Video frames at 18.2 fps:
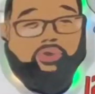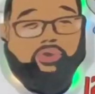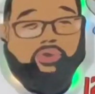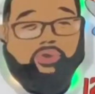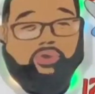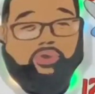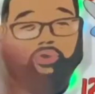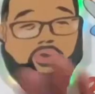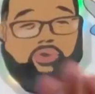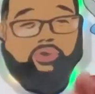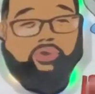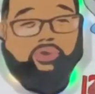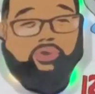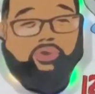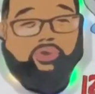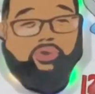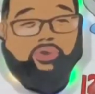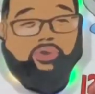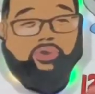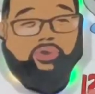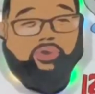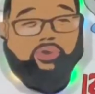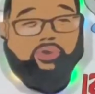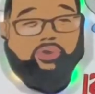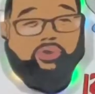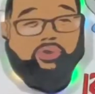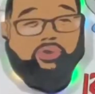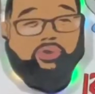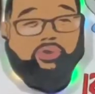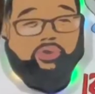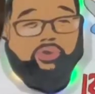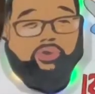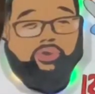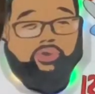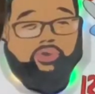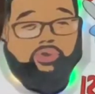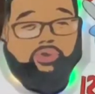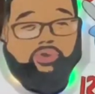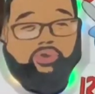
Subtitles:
No words are spoken by the person on screen.